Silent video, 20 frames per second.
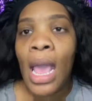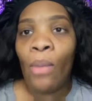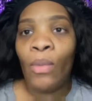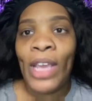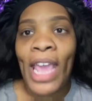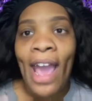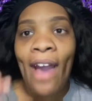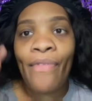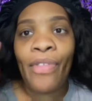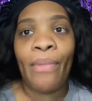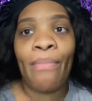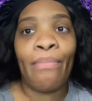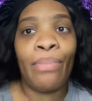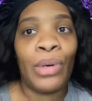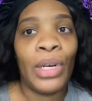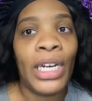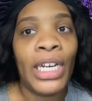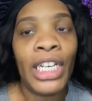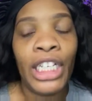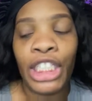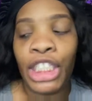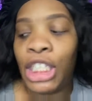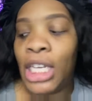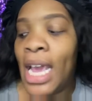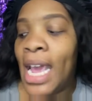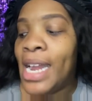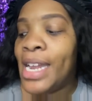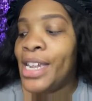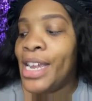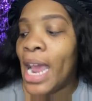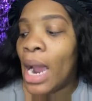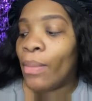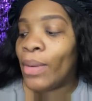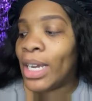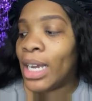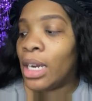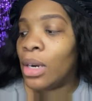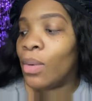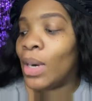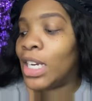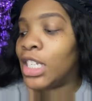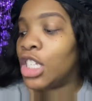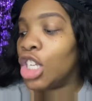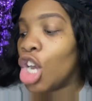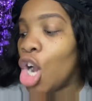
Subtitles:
We have them brushed. Now we're getting ready to